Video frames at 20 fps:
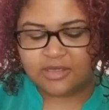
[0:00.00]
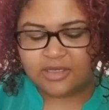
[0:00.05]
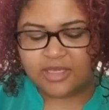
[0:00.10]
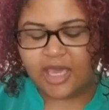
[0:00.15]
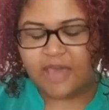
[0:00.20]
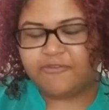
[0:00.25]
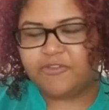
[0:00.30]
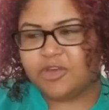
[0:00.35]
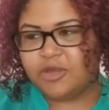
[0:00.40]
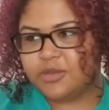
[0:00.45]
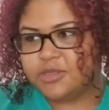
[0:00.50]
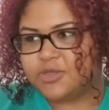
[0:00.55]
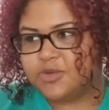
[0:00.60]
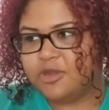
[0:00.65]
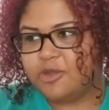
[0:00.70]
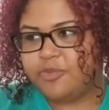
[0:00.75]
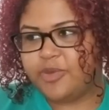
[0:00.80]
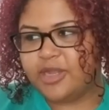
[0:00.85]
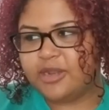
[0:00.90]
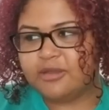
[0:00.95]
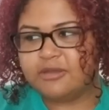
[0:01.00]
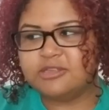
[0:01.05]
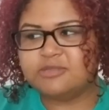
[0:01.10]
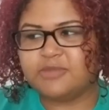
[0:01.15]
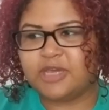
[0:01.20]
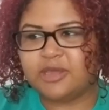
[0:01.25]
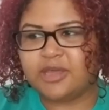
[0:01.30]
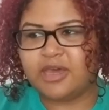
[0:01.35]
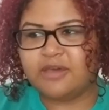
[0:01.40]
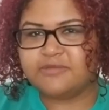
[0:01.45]
Yeah, I feel like this Queen of Pentacles
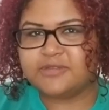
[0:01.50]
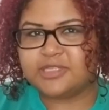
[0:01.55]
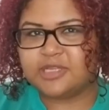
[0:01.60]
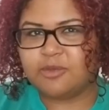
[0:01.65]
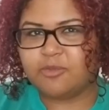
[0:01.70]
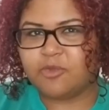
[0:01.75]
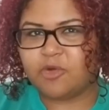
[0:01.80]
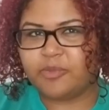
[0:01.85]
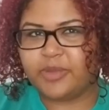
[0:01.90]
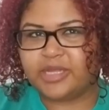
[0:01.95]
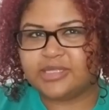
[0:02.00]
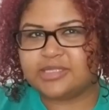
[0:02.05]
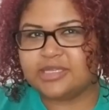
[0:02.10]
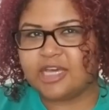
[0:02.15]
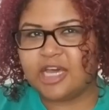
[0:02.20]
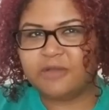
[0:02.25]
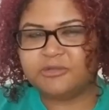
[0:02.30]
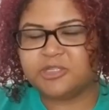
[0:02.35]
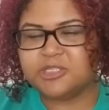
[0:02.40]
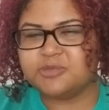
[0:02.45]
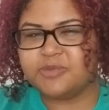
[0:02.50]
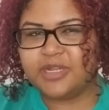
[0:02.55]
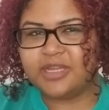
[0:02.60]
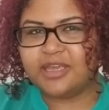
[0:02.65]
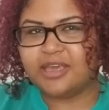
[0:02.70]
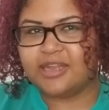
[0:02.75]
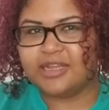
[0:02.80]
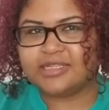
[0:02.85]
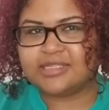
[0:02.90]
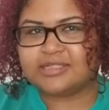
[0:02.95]
might have some romantic options, but
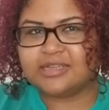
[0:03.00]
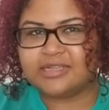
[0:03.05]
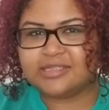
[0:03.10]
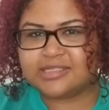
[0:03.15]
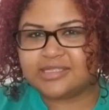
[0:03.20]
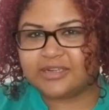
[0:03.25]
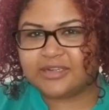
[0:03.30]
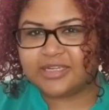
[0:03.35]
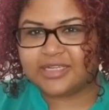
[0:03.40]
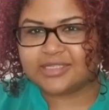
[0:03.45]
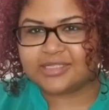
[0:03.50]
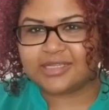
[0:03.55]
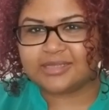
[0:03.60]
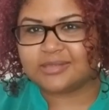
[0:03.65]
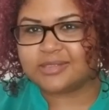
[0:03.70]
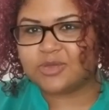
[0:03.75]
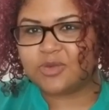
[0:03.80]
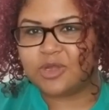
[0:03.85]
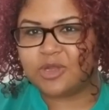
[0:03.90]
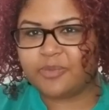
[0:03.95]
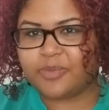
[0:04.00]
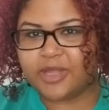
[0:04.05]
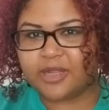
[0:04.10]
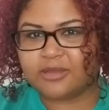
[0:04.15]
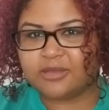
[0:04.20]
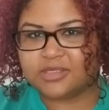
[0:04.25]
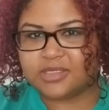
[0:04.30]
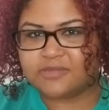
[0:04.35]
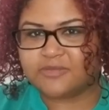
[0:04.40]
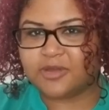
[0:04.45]
again, it's not serious because this Queen of
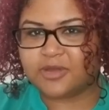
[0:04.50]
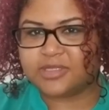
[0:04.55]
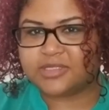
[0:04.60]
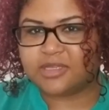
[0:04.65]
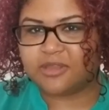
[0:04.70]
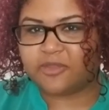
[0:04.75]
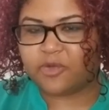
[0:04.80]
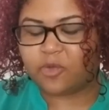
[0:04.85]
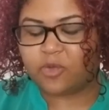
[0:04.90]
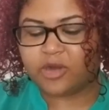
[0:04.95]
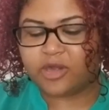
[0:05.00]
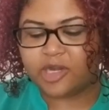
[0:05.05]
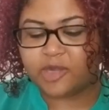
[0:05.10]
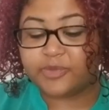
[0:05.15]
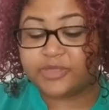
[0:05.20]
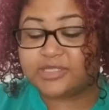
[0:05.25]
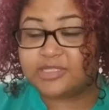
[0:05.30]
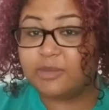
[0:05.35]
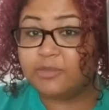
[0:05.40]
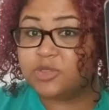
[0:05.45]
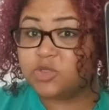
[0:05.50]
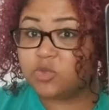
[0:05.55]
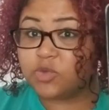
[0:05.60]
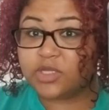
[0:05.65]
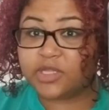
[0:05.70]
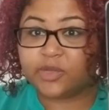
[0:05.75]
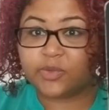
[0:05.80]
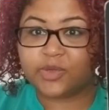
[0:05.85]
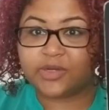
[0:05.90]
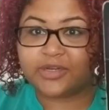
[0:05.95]
Pentacles is focused on their work, but someone's
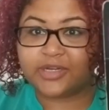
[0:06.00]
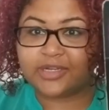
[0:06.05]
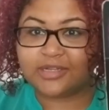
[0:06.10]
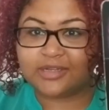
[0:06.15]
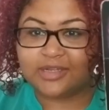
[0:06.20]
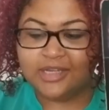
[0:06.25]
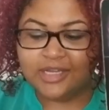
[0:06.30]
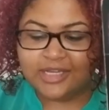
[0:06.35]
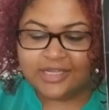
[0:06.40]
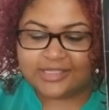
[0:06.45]
really worried.